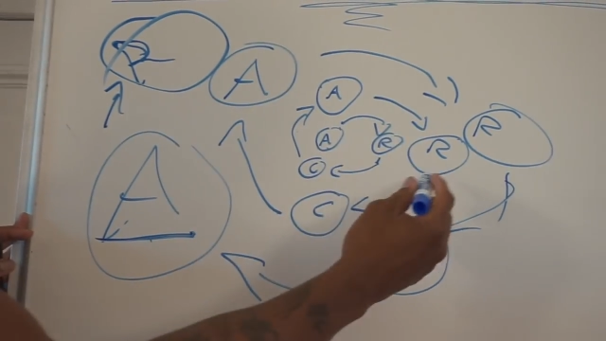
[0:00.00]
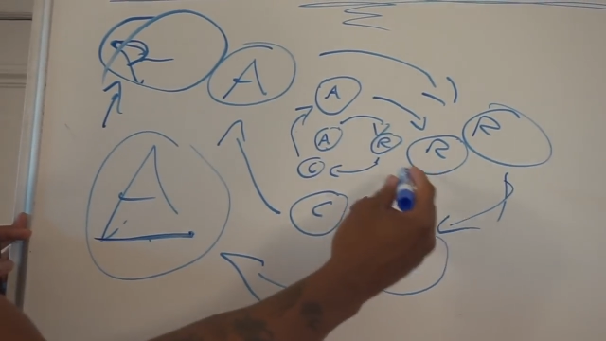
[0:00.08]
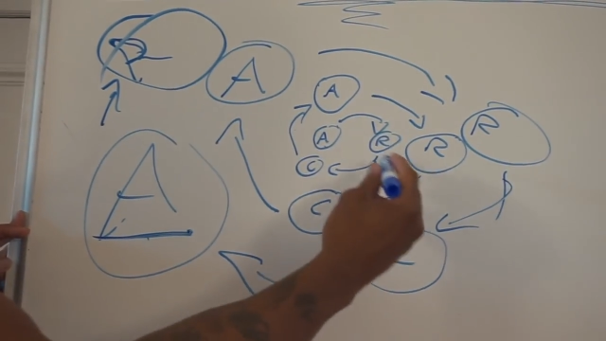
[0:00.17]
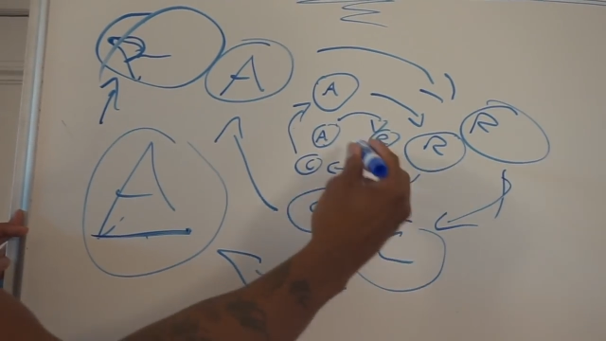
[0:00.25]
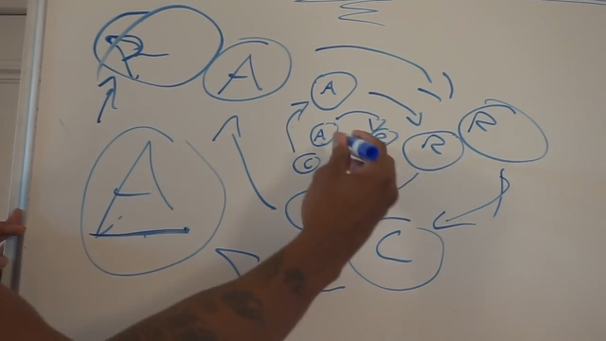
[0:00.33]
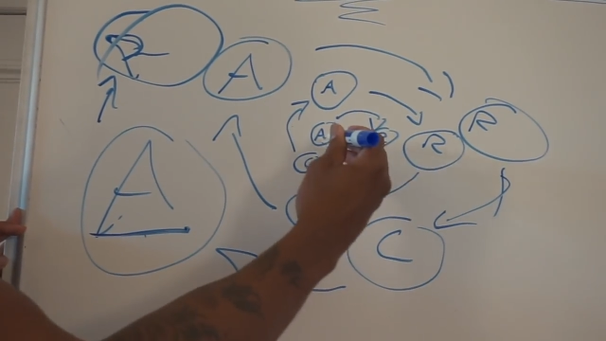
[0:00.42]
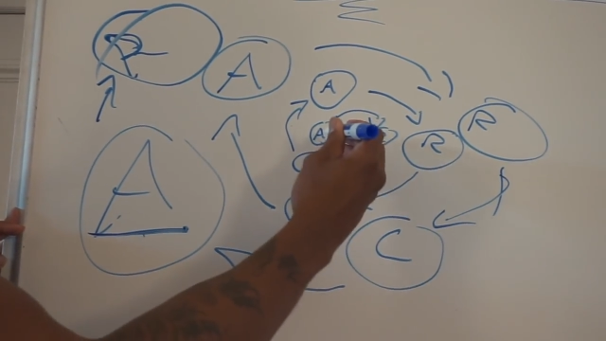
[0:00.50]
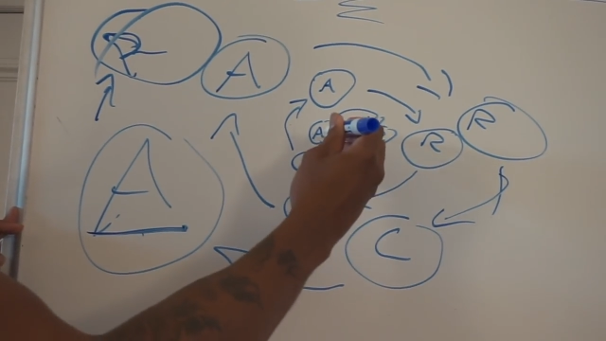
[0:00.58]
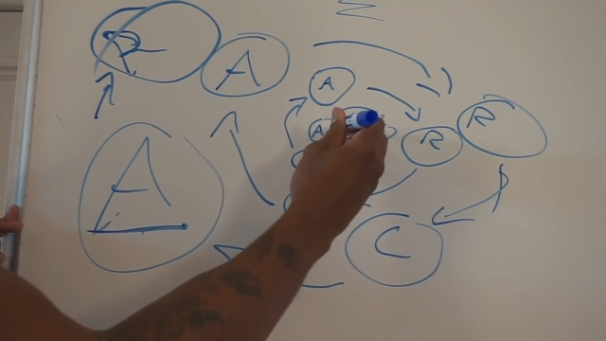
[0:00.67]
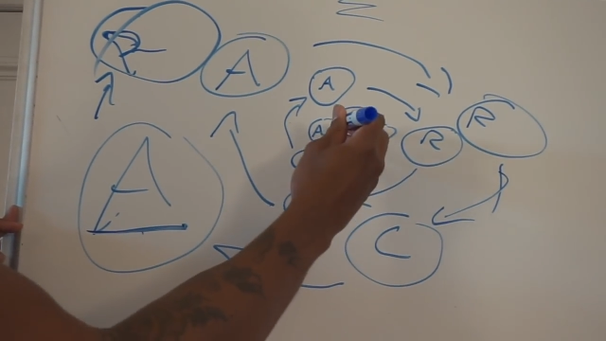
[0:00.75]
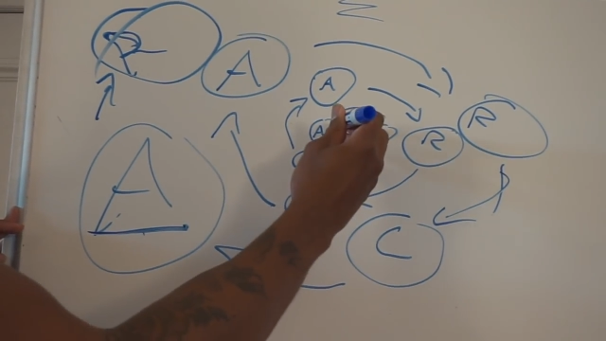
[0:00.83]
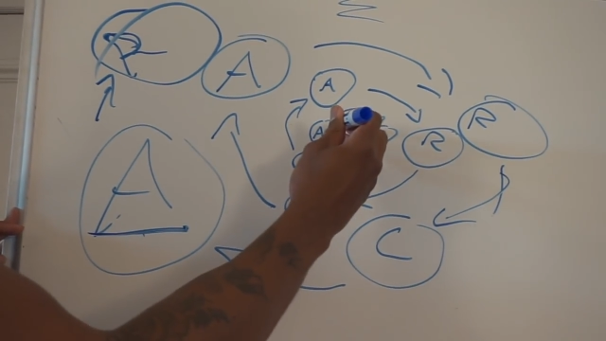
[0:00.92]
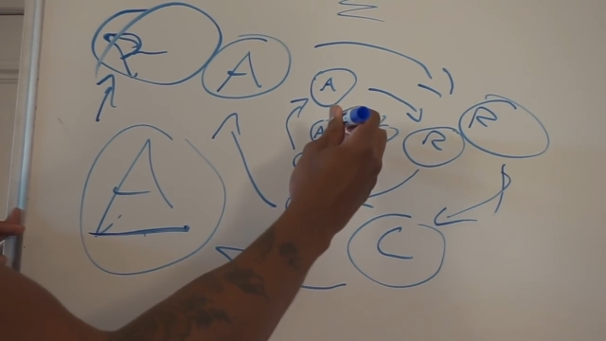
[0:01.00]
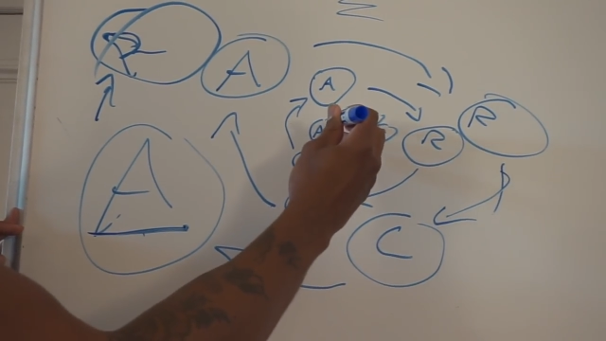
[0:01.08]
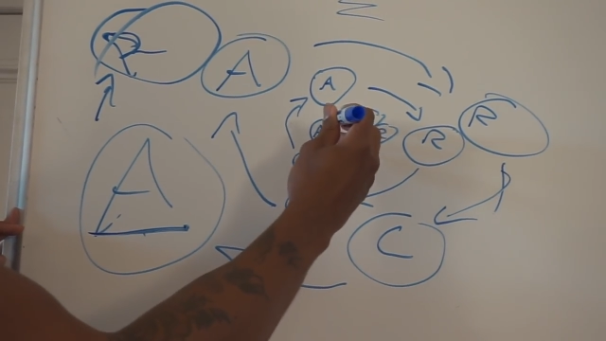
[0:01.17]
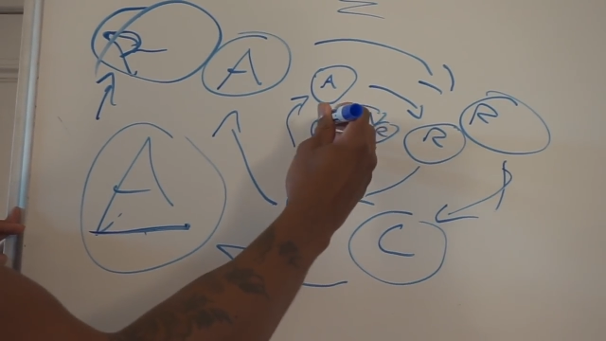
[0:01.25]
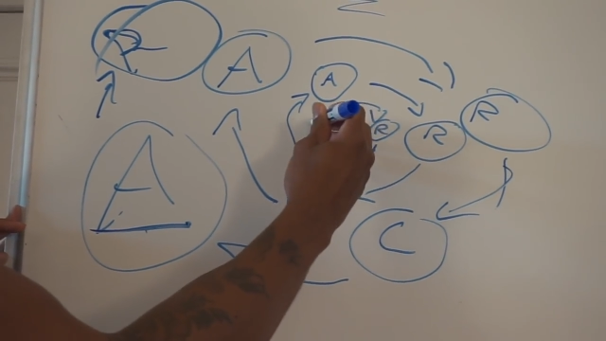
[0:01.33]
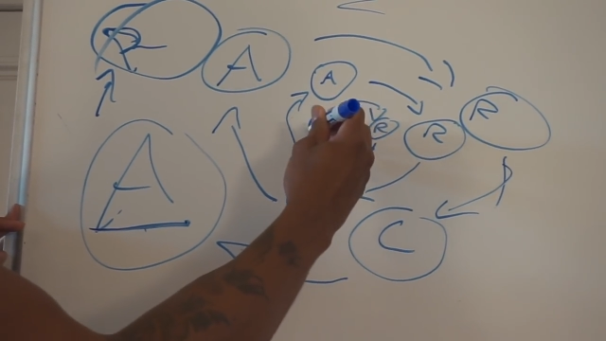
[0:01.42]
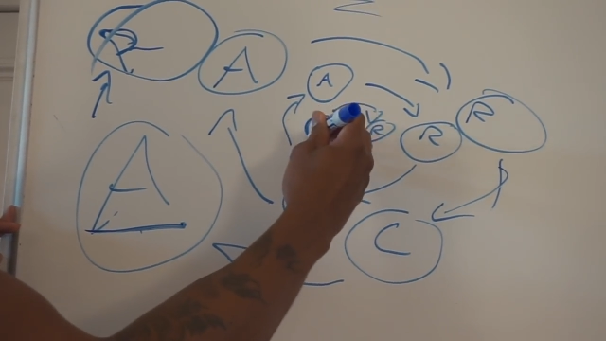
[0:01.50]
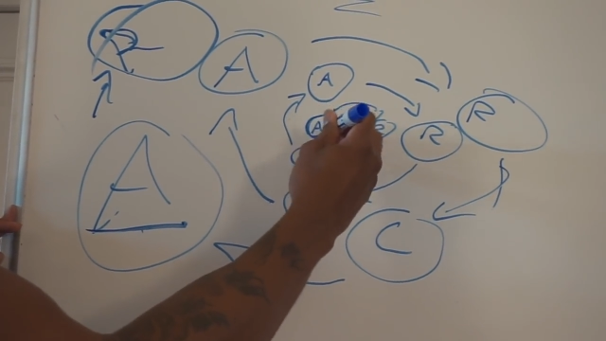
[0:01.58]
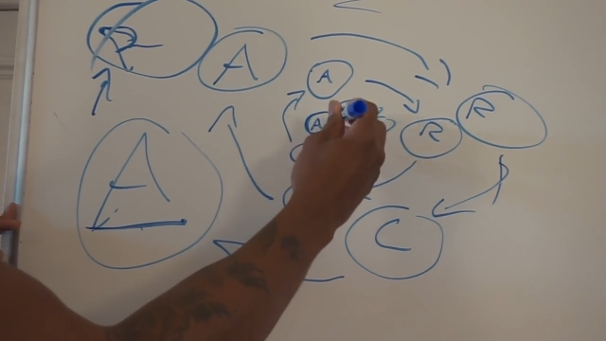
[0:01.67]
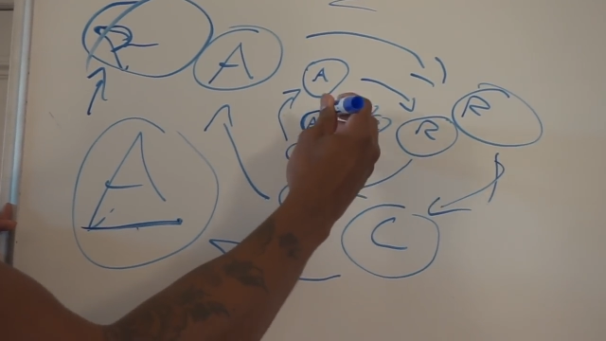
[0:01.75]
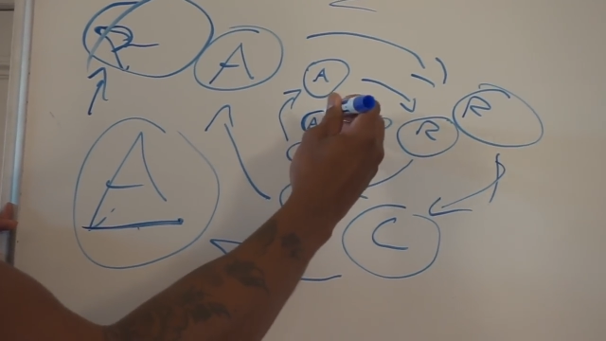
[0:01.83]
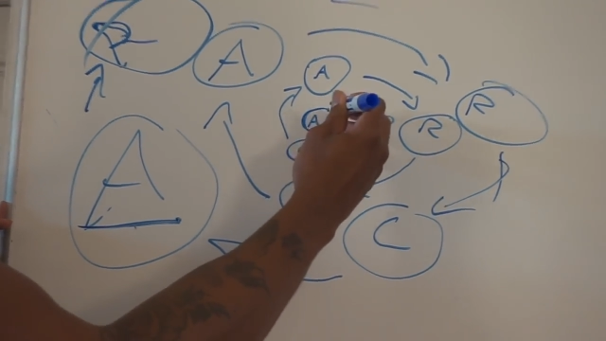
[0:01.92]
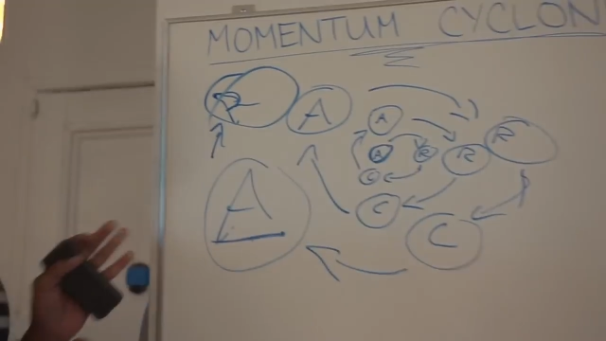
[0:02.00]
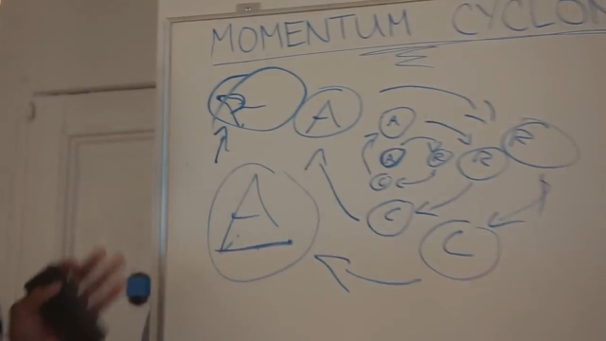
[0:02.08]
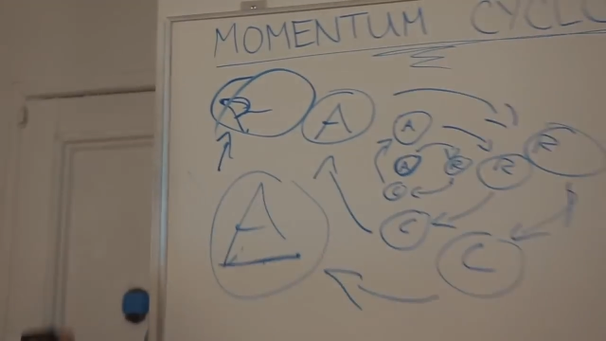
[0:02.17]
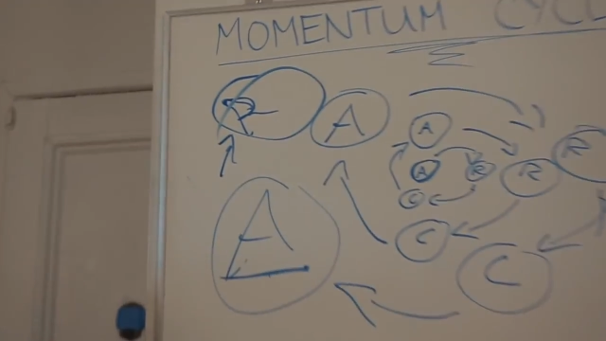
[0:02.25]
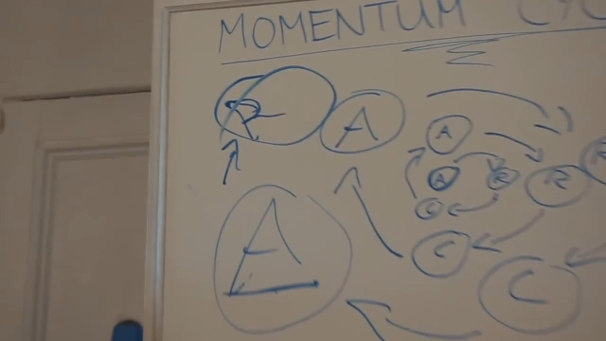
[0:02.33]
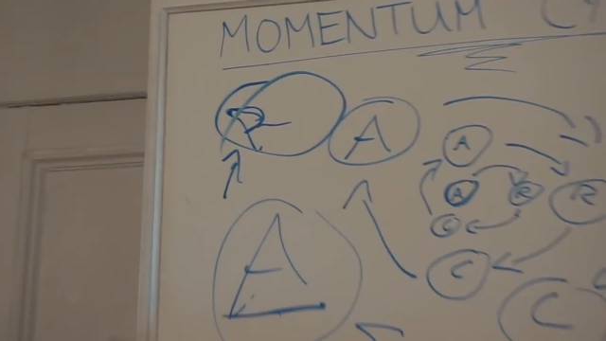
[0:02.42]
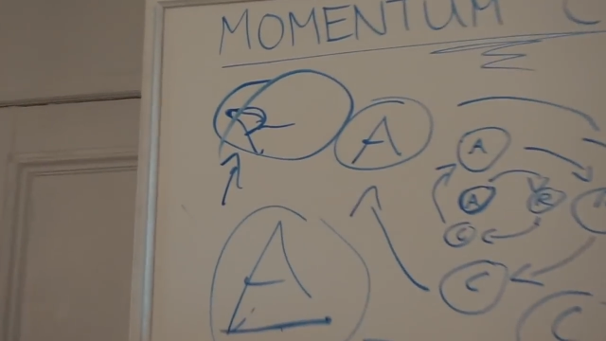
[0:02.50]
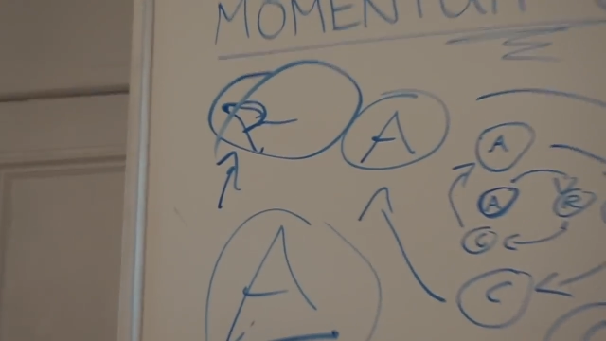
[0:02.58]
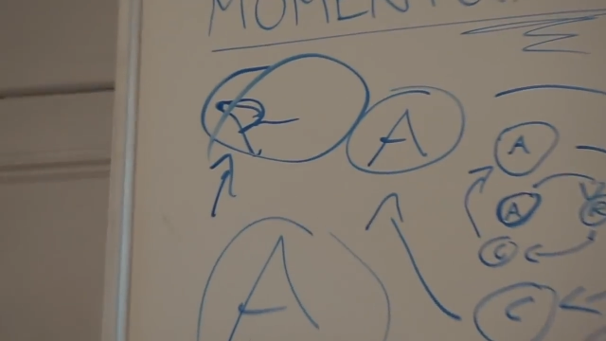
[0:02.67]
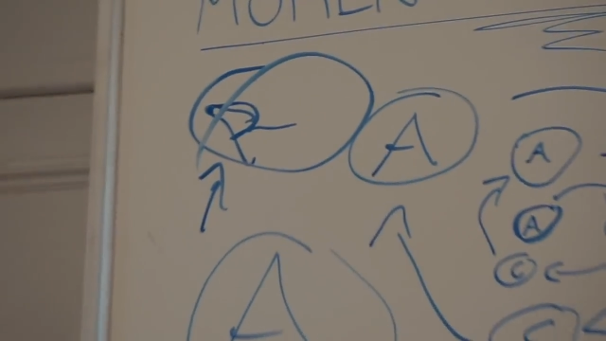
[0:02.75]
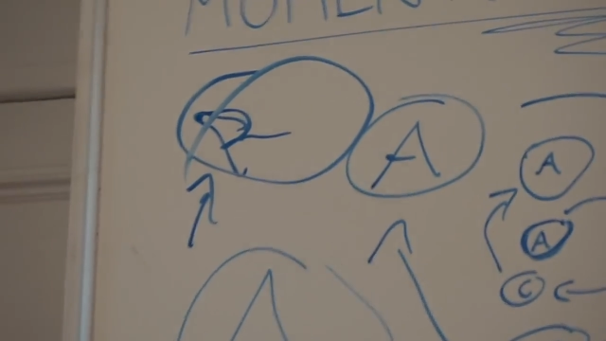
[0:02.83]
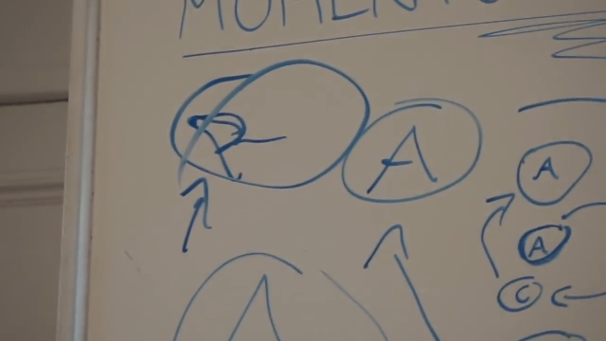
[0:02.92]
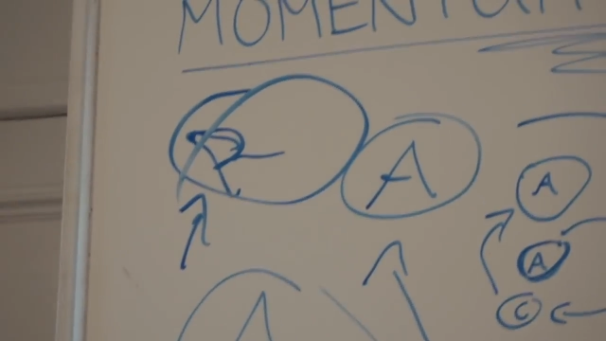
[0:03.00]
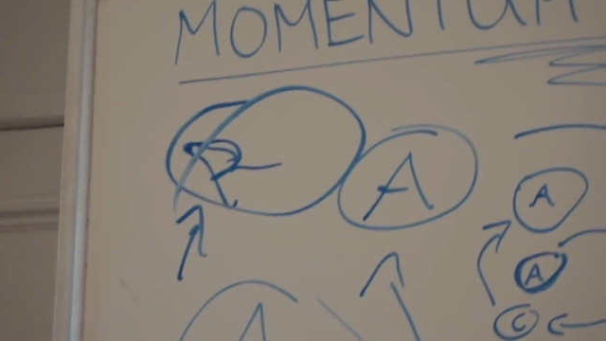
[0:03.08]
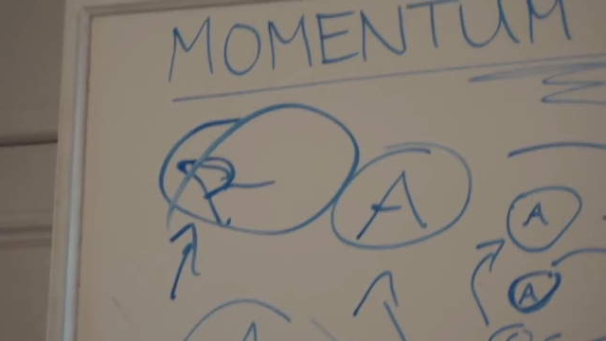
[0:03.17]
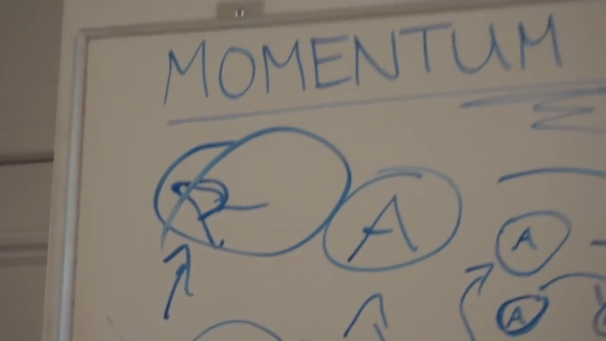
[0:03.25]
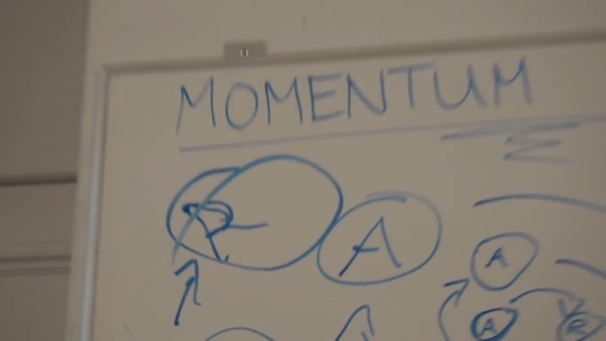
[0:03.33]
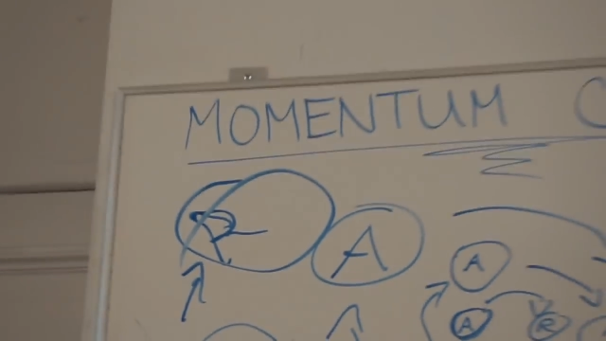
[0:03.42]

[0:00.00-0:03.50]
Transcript: Nobody's mouth can be seen.